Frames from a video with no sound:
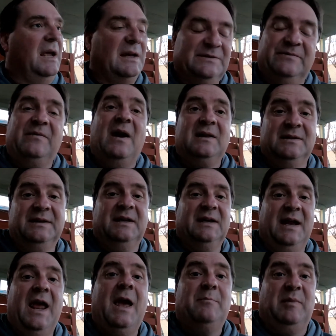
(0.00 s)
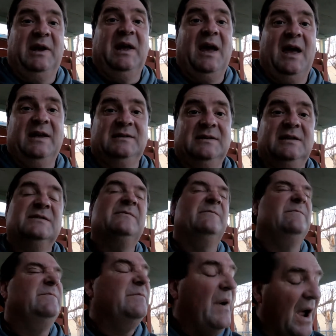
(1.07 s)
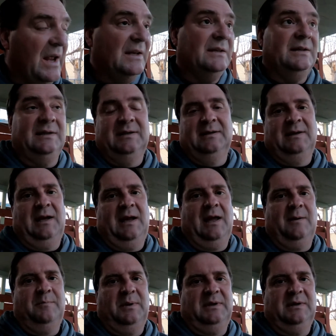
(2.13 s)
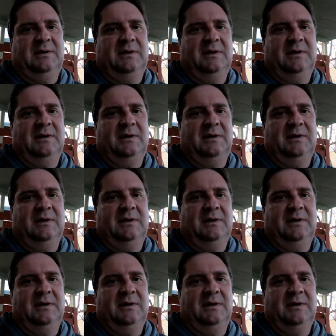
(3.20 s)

It's finally going to happen, guys. It's finally going to happen.